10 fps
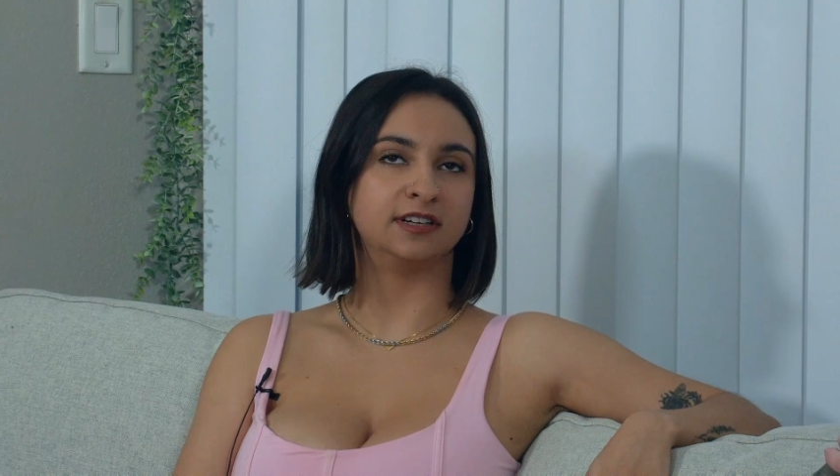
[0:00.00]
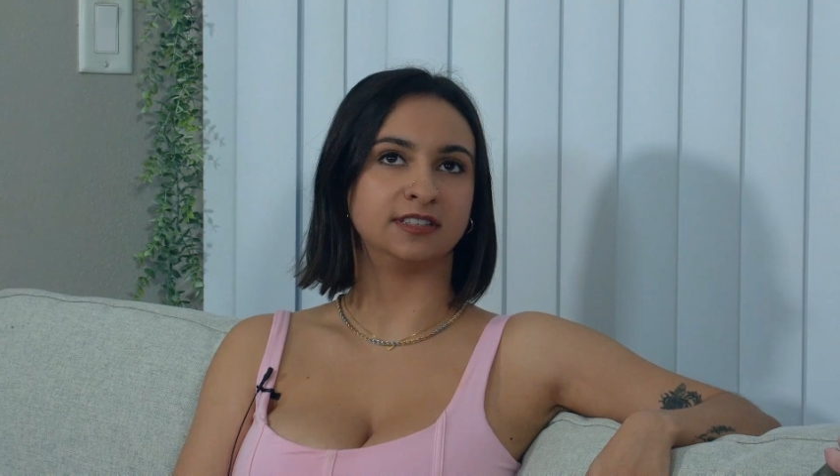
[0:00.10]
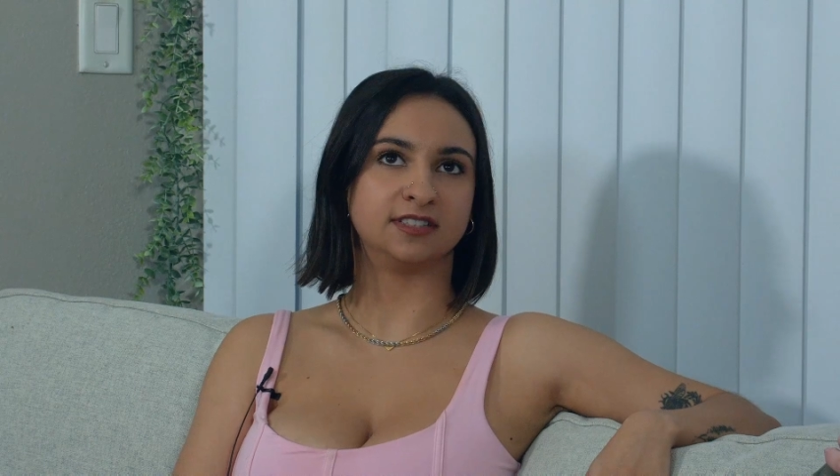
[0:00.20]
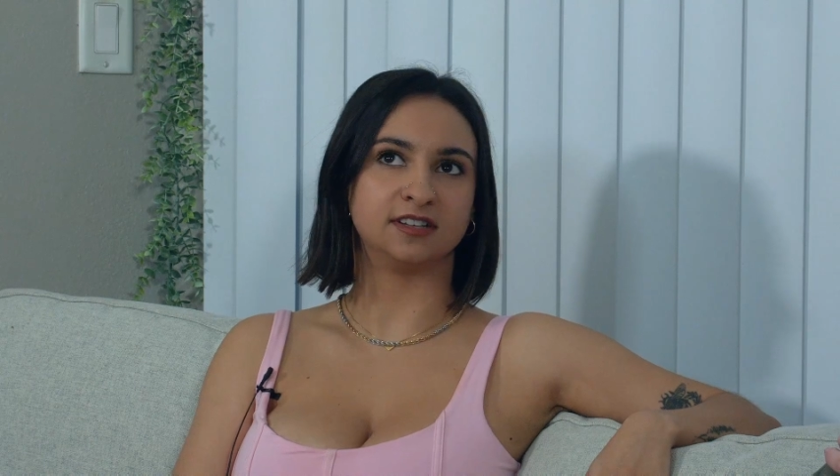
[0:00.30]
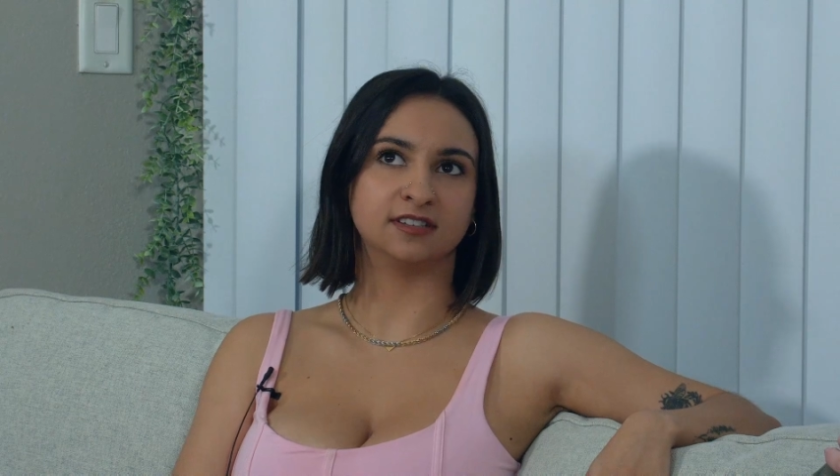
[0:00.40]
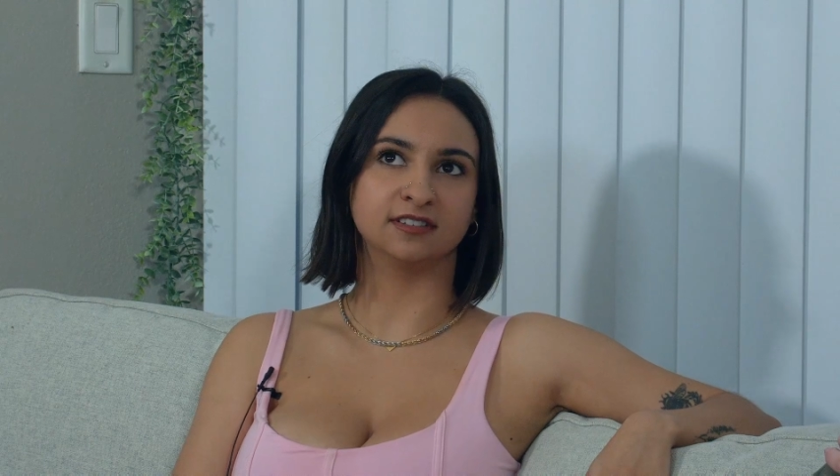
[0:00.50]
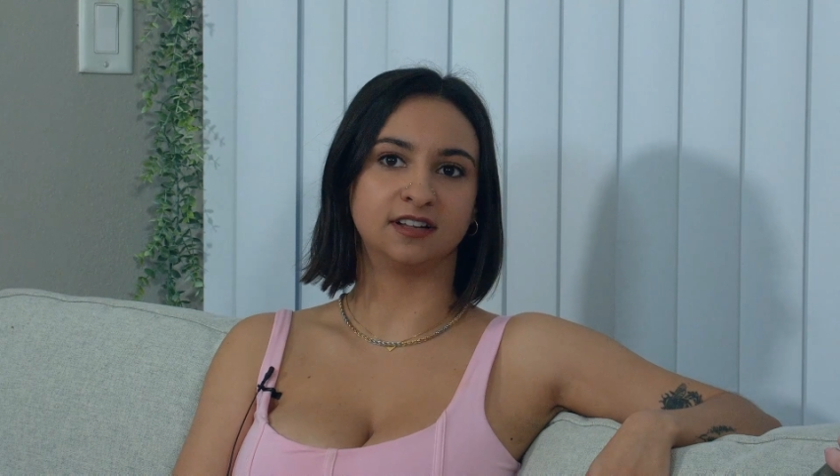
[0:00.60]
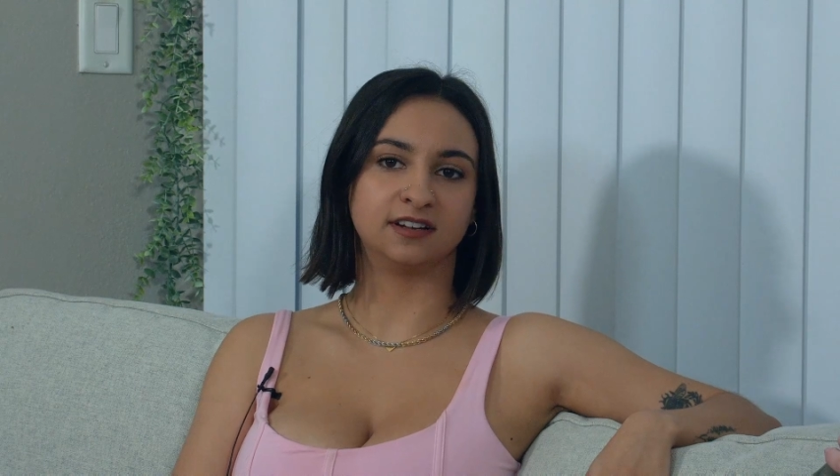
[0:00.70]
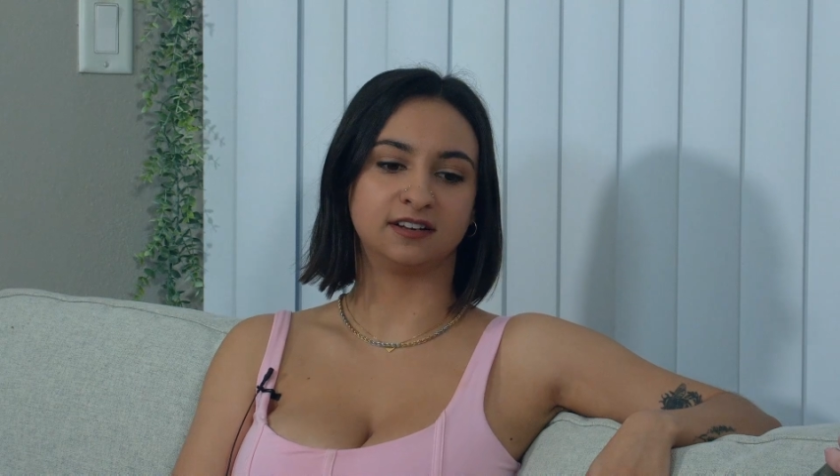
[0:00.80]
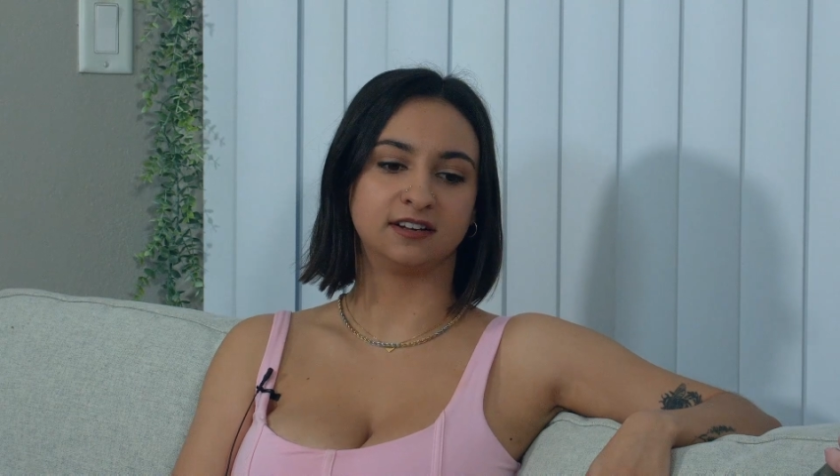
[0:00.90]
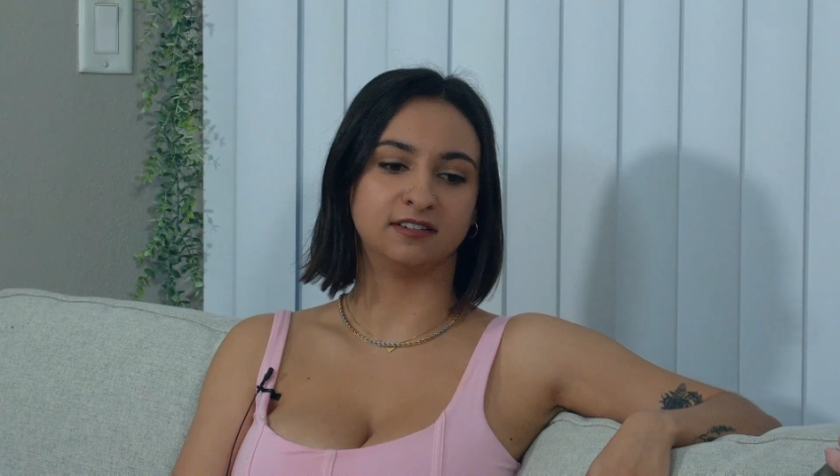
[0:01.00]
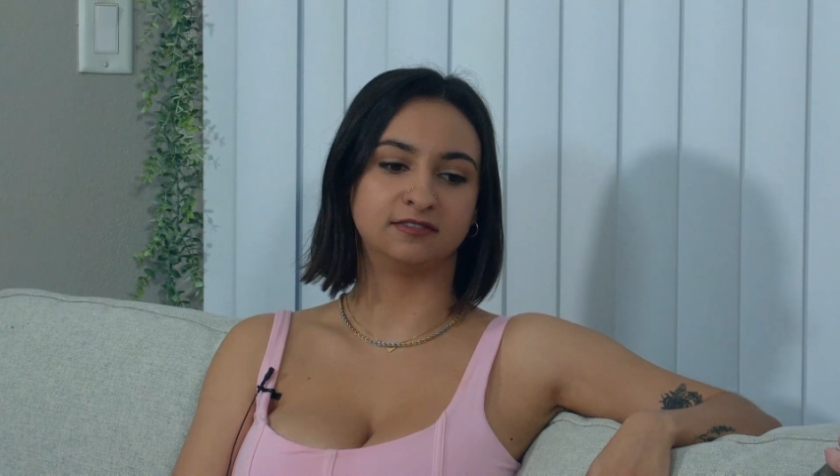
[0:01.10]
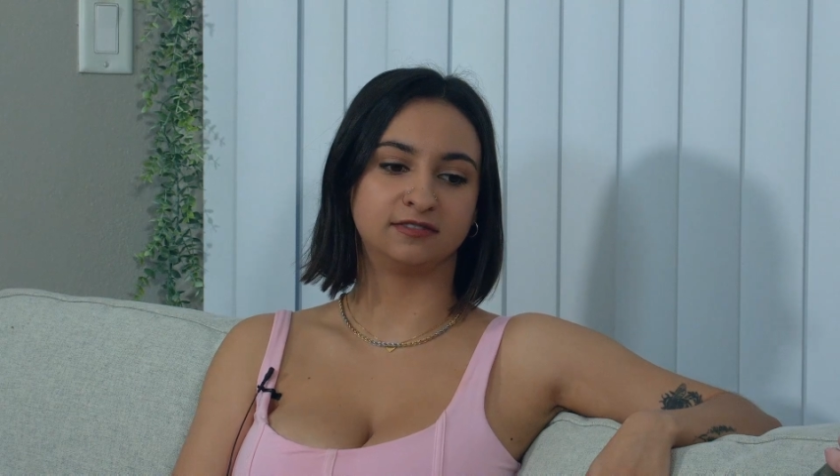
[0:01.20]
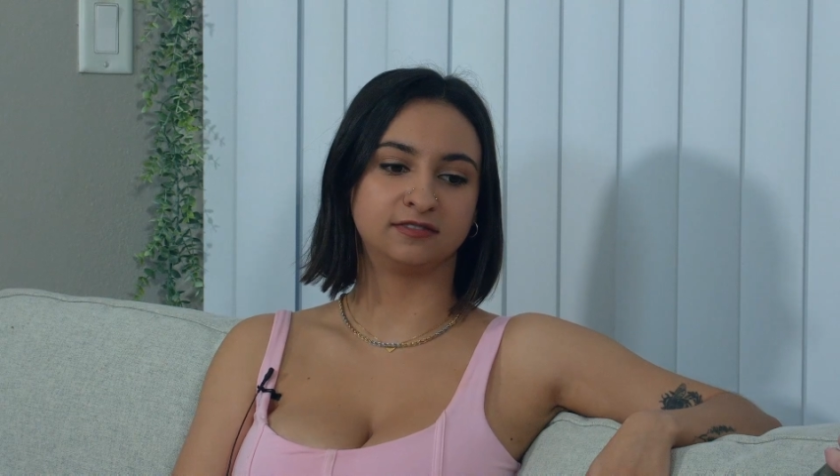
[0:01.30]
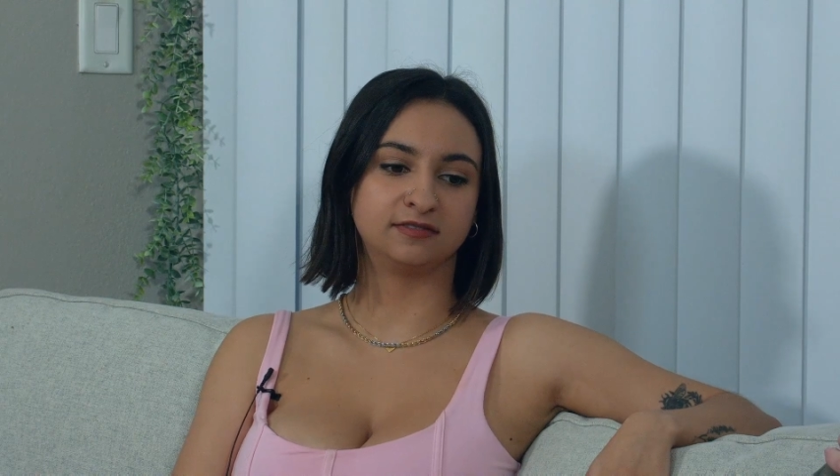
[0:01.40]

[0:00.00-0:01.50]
has done a lot of